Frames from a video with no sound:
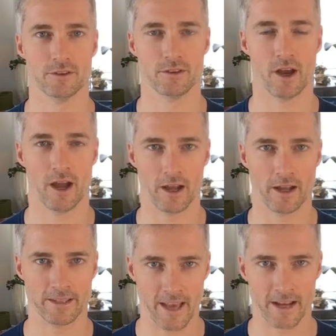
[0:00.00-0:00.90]
I
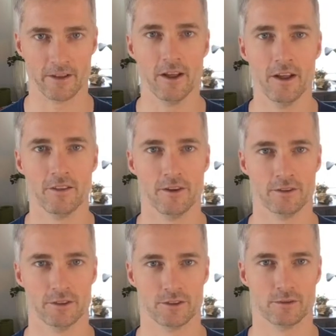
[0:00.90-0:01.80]
get it.
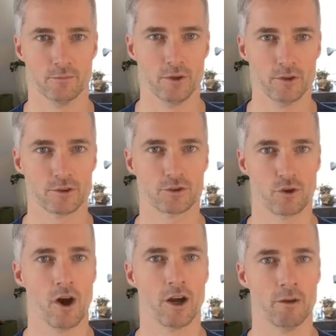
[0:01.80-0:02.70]
There's this real
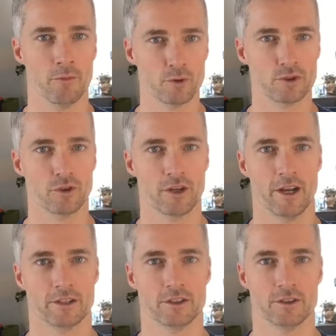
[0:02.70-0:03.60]
strong emotional
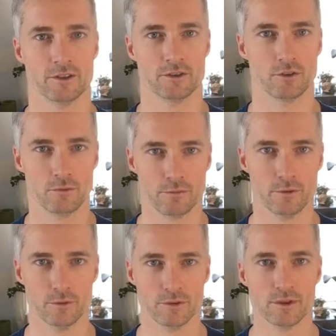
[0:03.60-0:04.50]
connection to certain
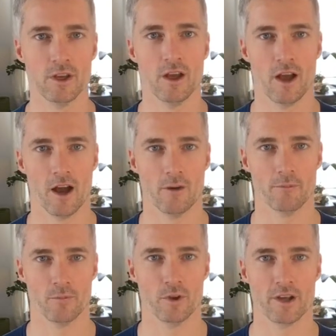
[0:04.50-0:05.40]
foods,
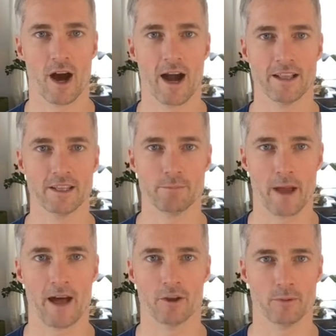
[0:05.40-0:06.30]
really highly
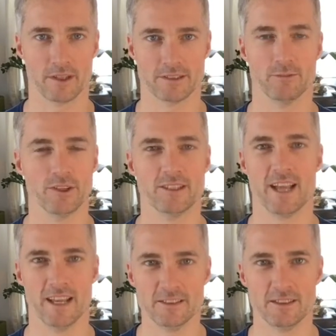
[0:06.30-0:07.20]
palatable, like really
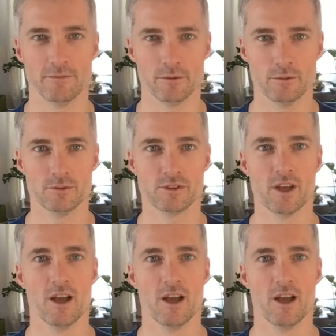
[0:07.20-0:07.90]
tasty foods,